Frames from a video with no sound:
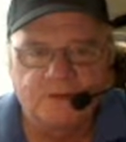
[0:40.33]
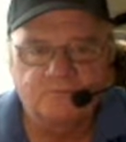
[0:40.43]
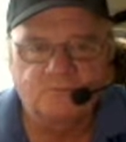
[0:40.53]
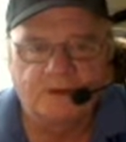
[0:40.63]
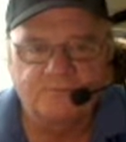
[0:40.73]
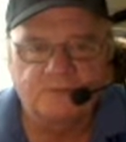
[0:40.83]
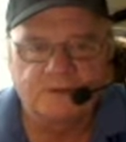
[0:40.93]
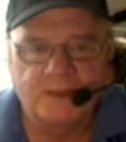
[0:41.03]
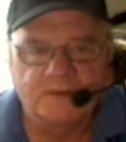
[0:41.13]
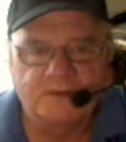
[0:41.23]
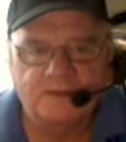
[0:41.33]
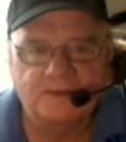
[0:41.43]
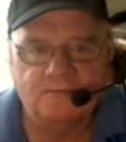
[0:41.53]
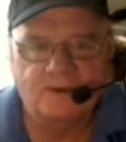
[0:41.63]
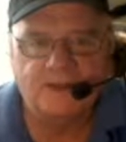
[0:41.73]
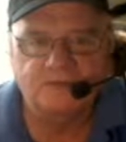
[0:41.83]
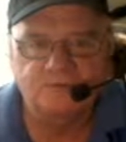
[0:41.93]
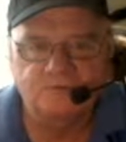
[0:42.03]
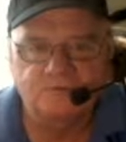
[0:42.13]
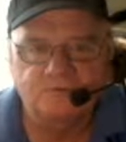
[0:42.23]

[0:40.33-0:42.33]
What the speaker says: Driver Ianna Gingrass and